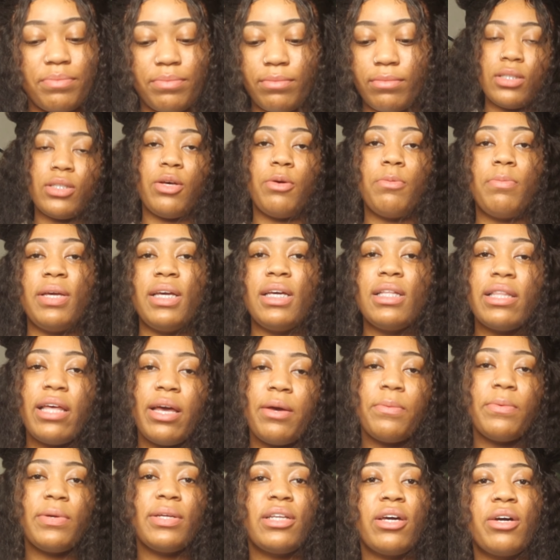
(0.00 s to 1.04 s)
So being
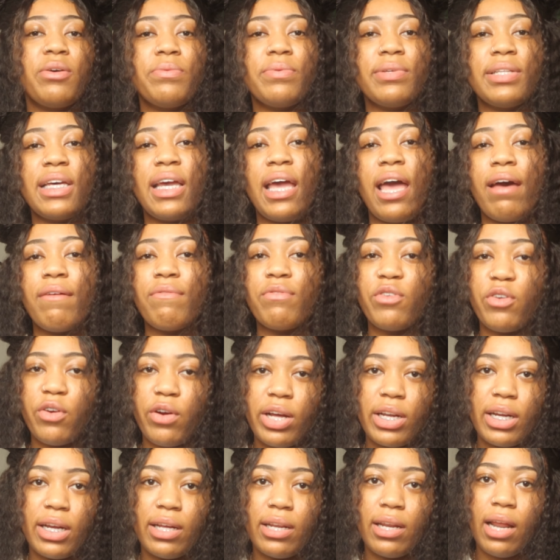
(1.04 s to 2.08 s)
that we don't really have
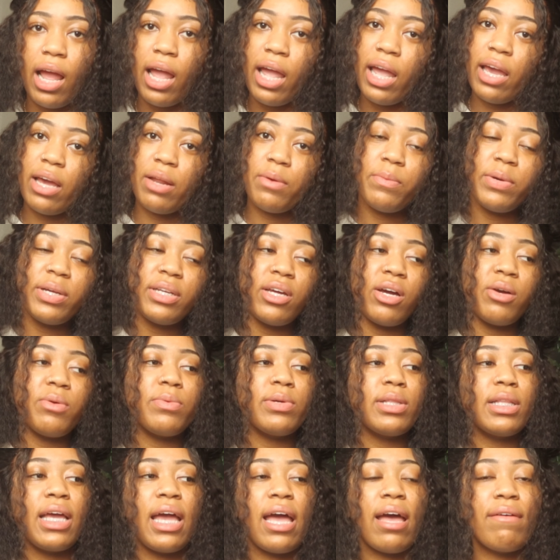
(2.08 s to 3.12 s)
credit and we don't
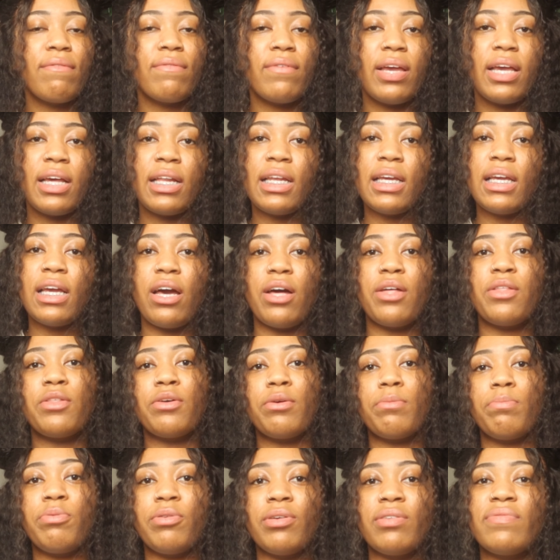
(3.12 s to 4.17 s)
really have any
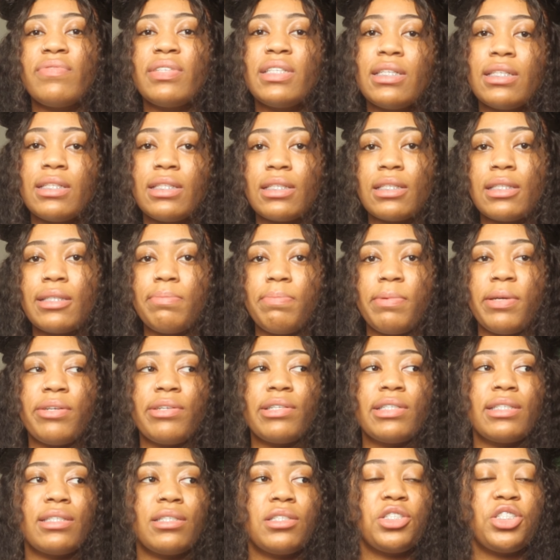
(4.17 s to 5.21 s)
other previous
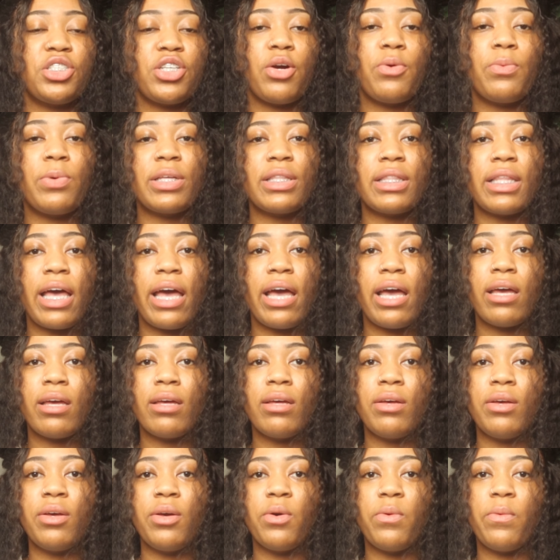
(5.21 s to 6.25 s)
experience showing that
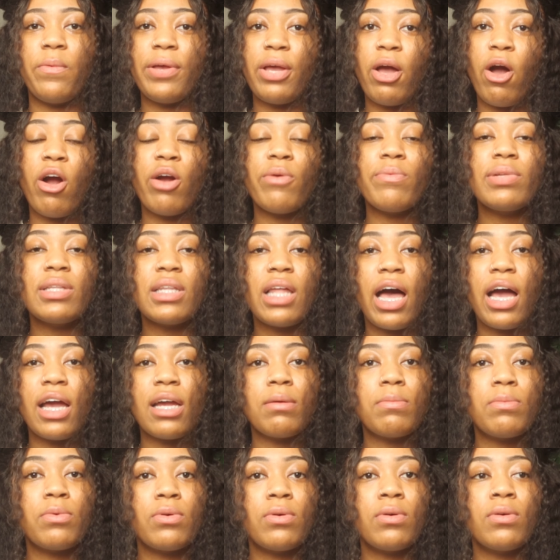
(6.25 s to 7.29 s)
we are
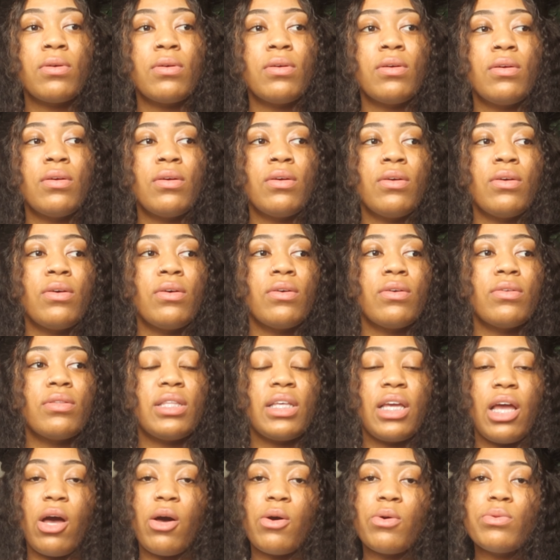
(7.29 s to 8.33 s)
reliable,
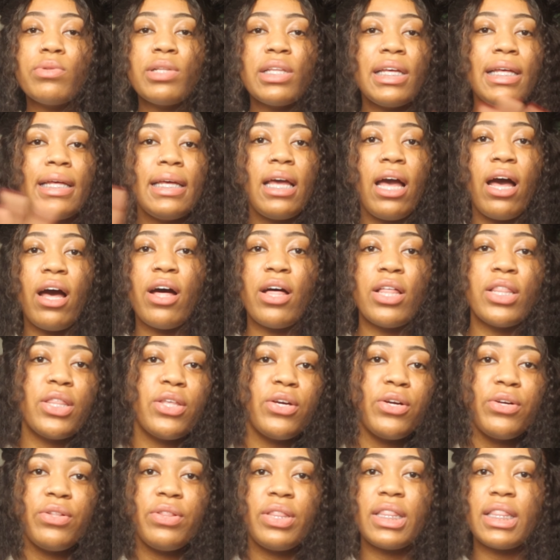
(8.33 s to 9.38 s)
the only
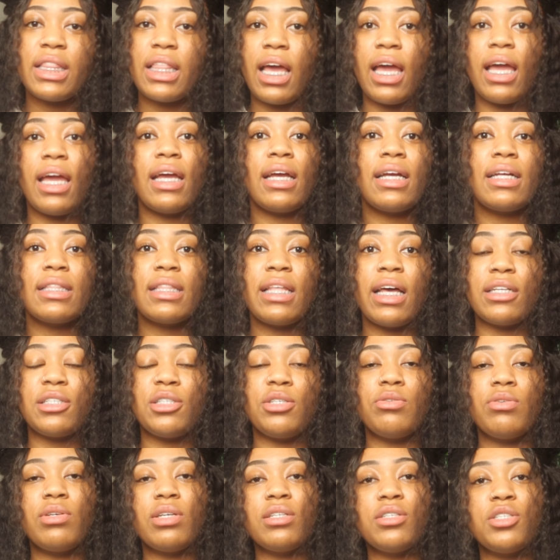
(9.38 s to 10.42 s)
other thing that
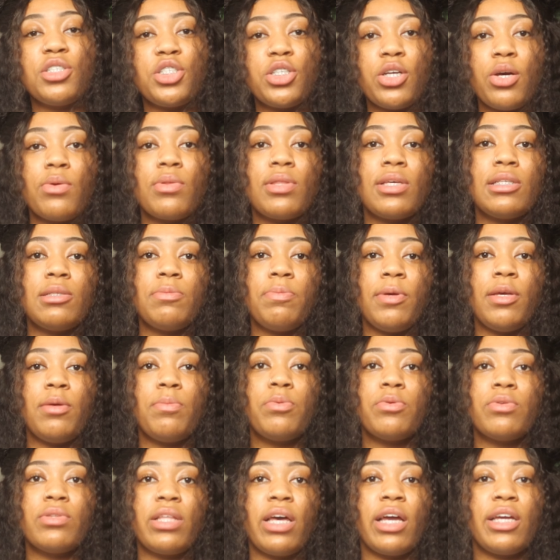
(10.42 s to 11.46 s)
you can show these
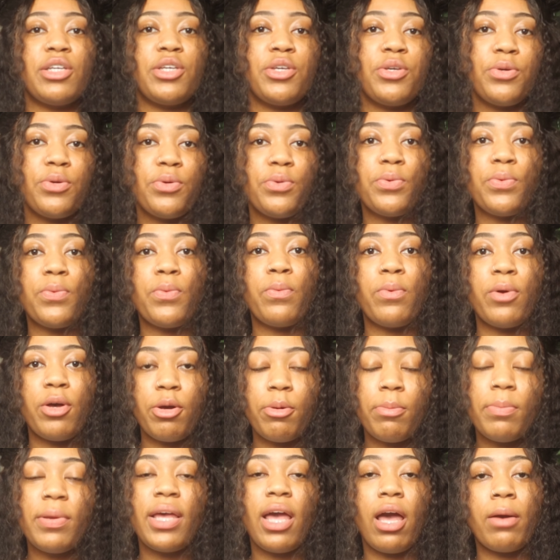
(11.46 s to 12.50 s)
people that you
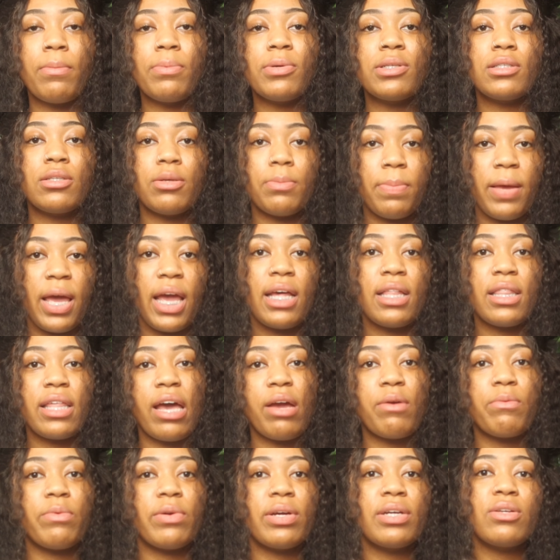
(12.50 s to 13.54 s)
will be able to pay
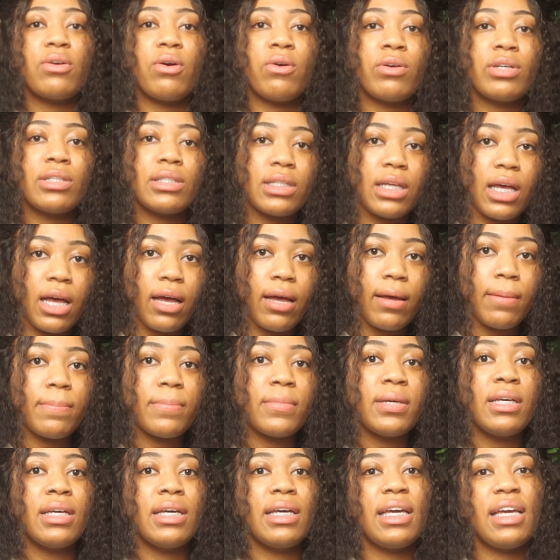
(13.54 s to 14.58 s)
that rent on
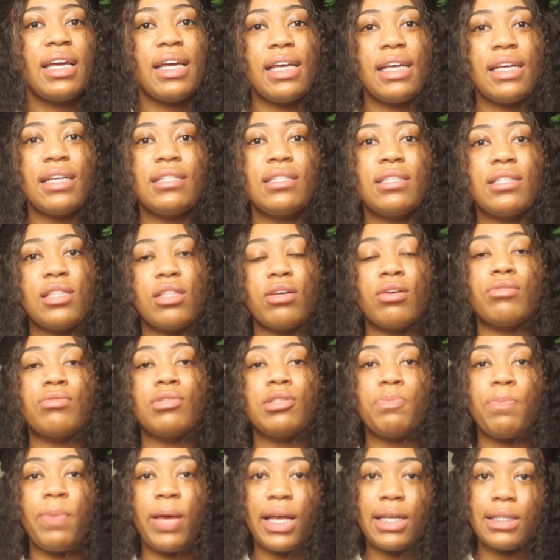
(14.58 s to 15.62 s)
time is
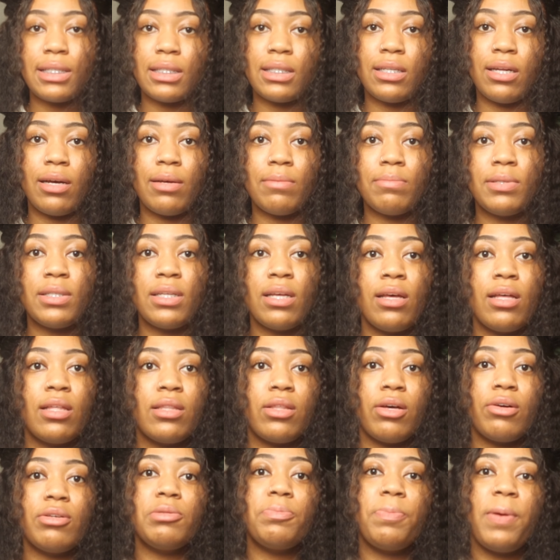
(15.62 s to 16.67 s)
those pay stubs.
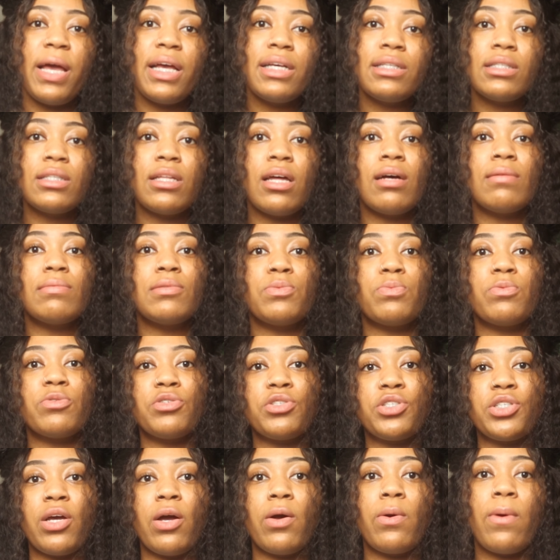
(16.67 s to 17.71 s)
Those pay stubs will
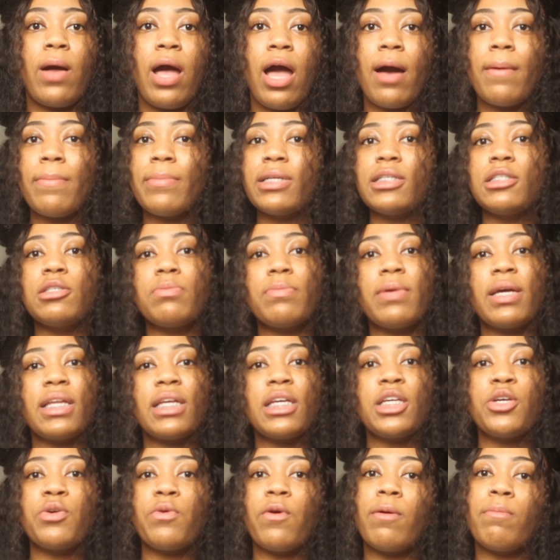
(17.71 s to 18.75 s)
show how much money
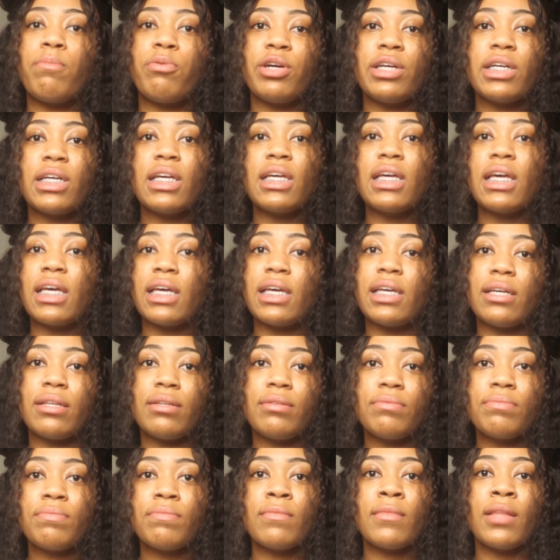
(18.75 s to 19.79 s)
you are bringing
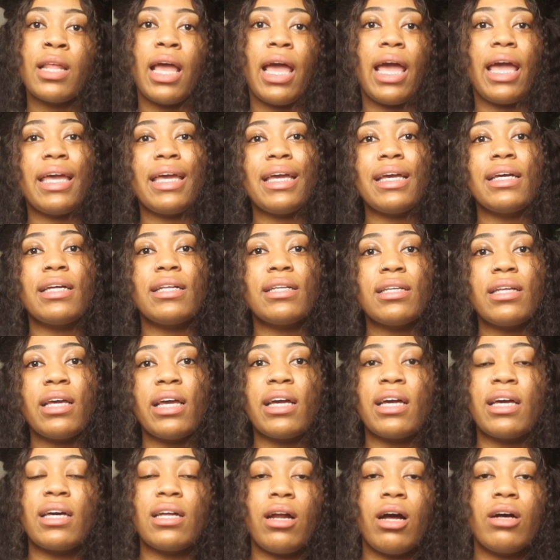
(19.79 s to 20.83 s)
in, and
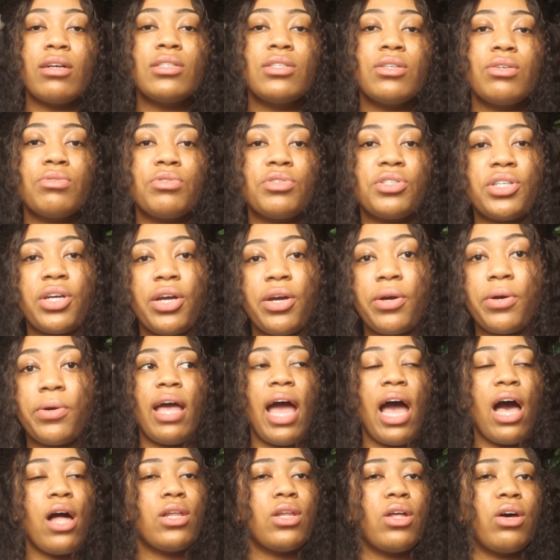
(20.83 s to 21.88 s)
it could also show
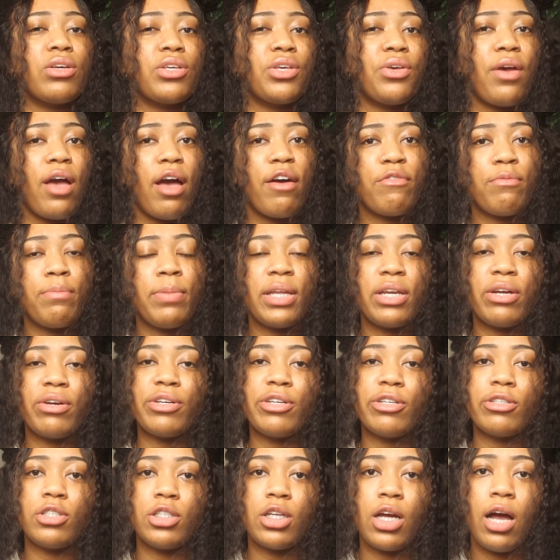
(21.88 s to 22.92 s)
how long you have been on
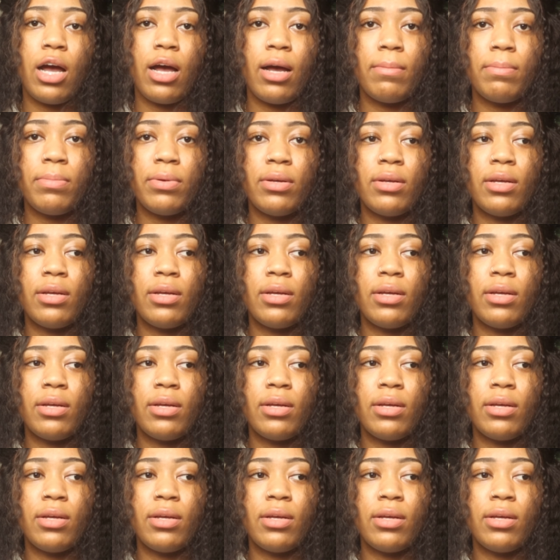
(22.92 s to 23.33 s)
your job.